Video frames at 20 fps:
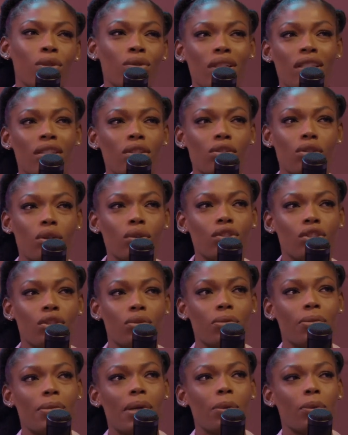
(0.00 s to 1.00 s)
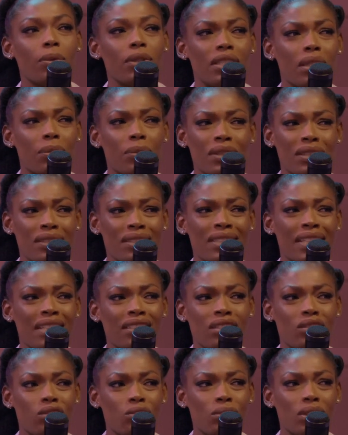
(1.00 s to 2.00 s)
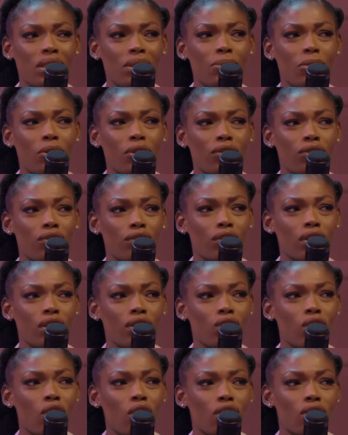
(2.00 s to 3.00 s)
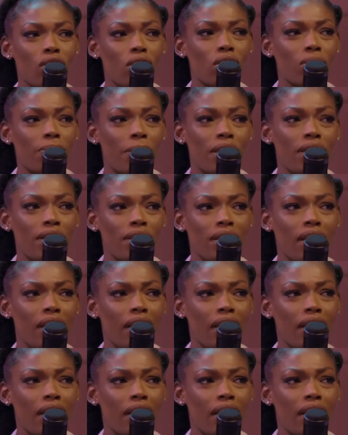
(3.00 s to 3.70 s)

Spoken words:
insult you with my words. I wasn't necessarily more of a talk person.